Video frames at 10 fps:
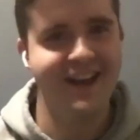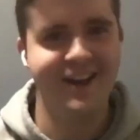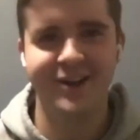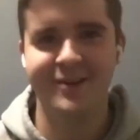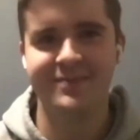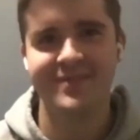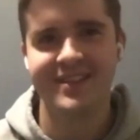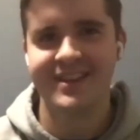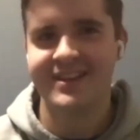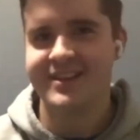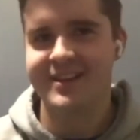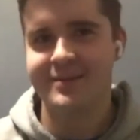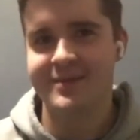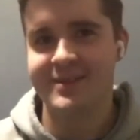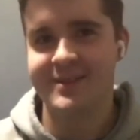Um,
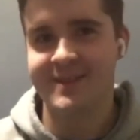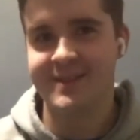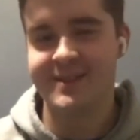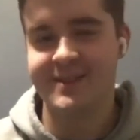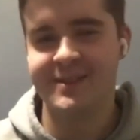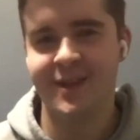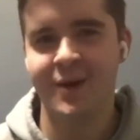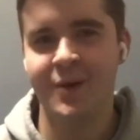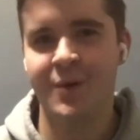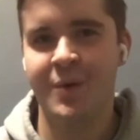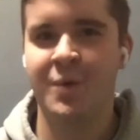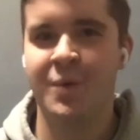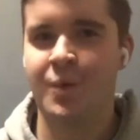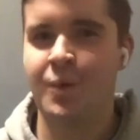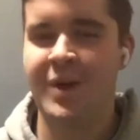um, so
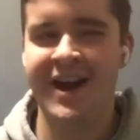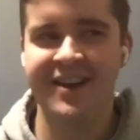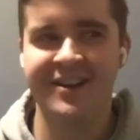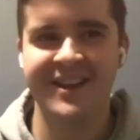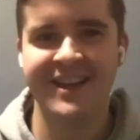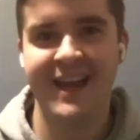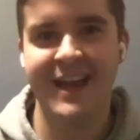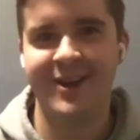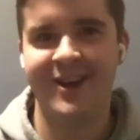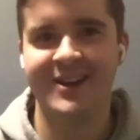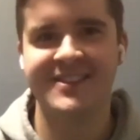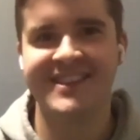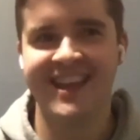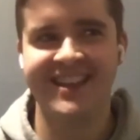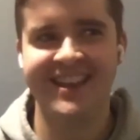while like I would also
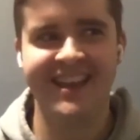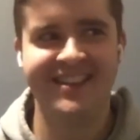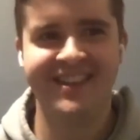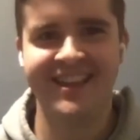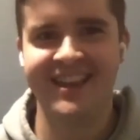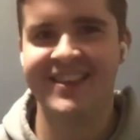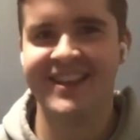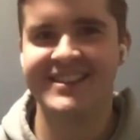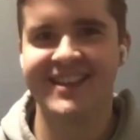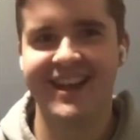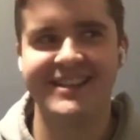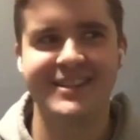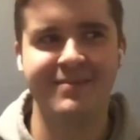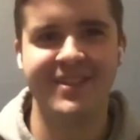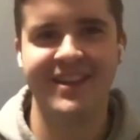say that like that's not
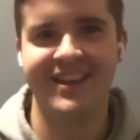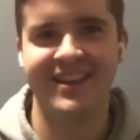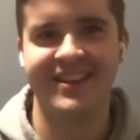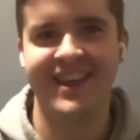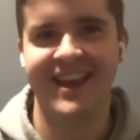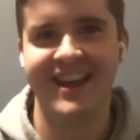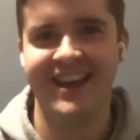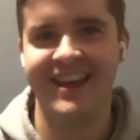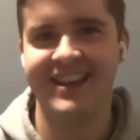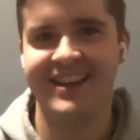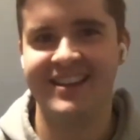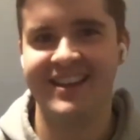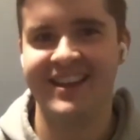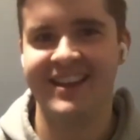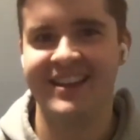something that I get
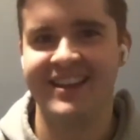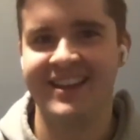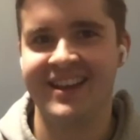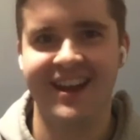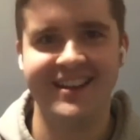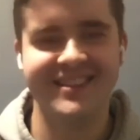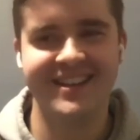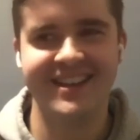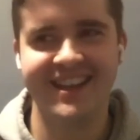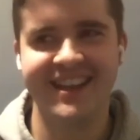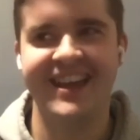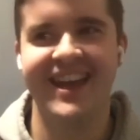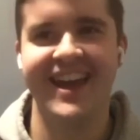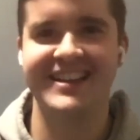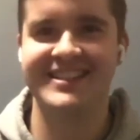like constantly, it
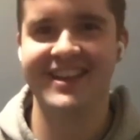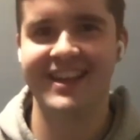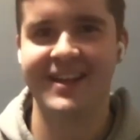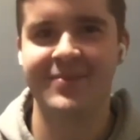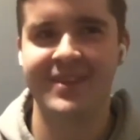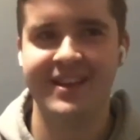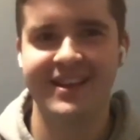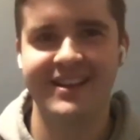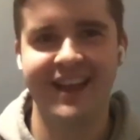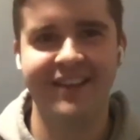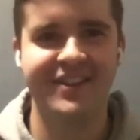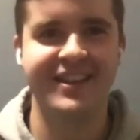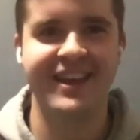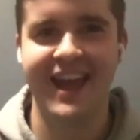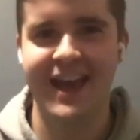has like
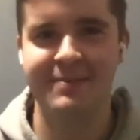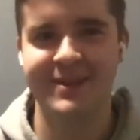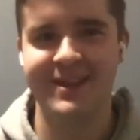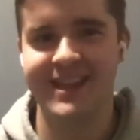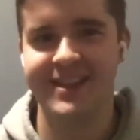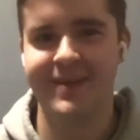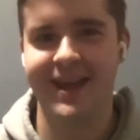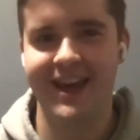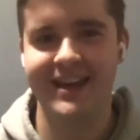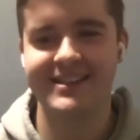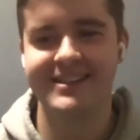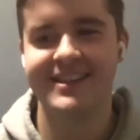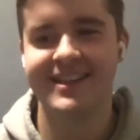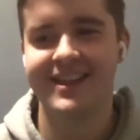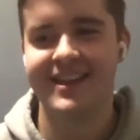definitely happened in the past,
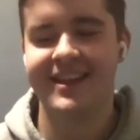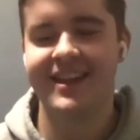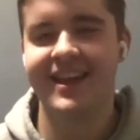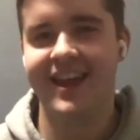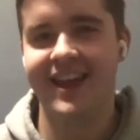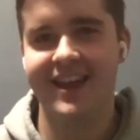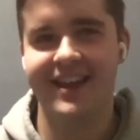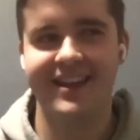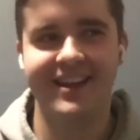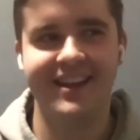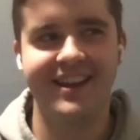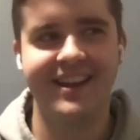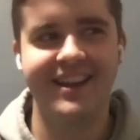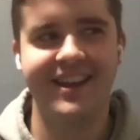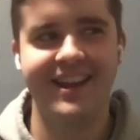and
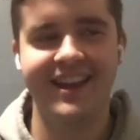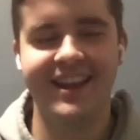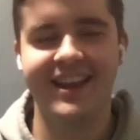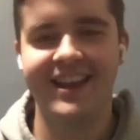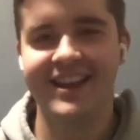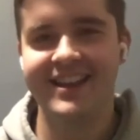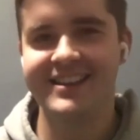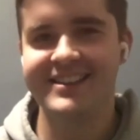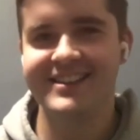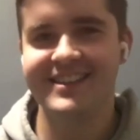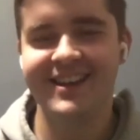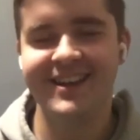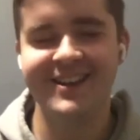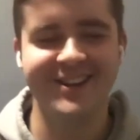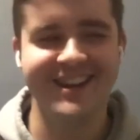it is
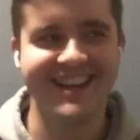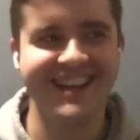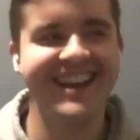annoying.